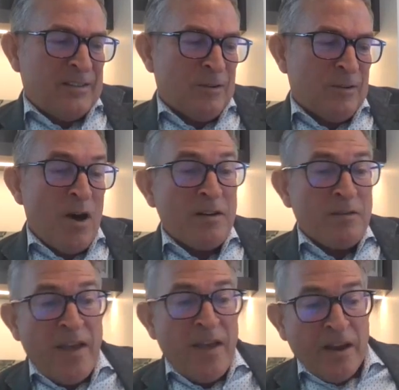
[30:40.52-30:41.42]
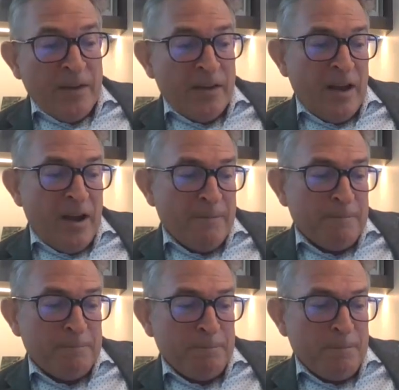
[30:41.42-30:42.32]
I'm not a fan of it.
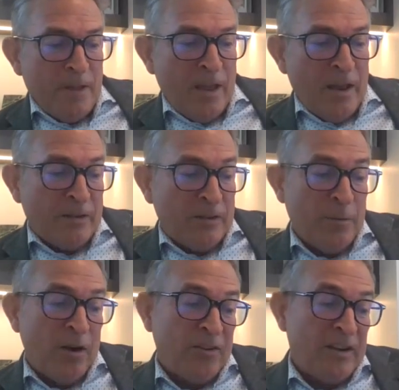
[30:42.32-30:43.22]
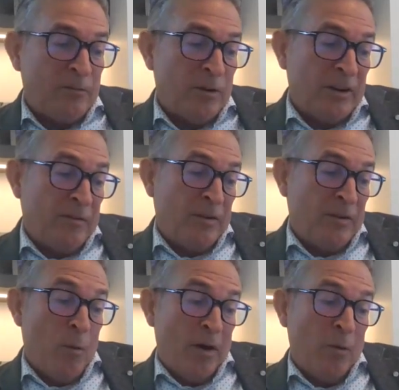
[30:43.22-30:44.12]
And to be honest, I didn't really even
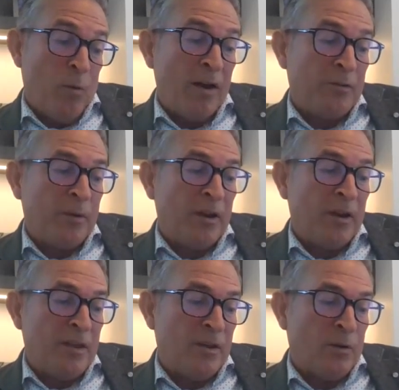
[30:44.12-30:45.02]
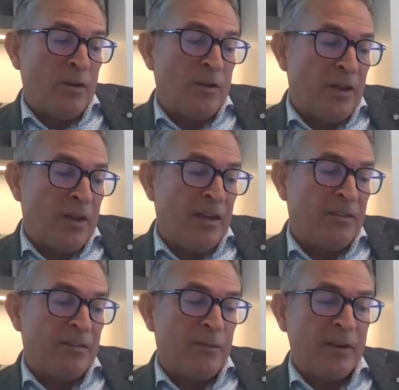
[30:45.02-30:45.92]
know what it was, but in the earlier days
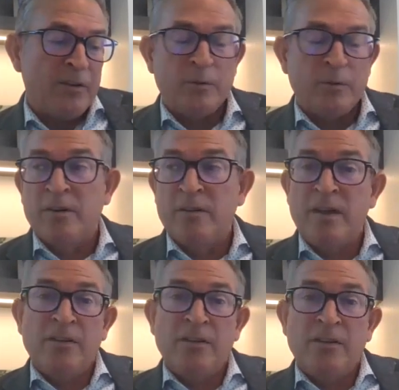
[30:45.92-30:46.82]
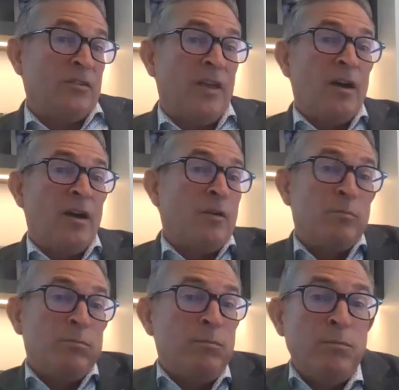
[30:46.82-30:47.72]
of my career, that's just how
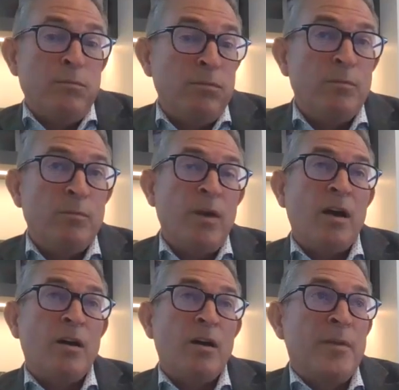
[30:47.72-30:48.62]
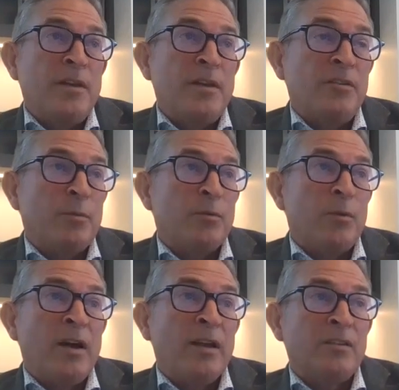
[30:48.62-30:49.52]
meetings were
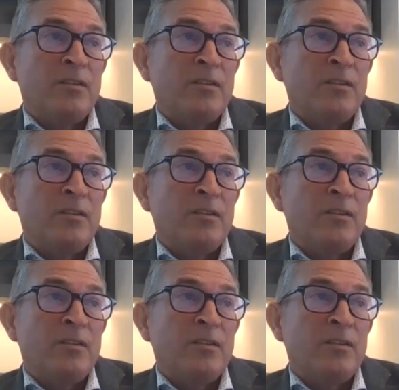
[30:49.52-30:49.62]
run.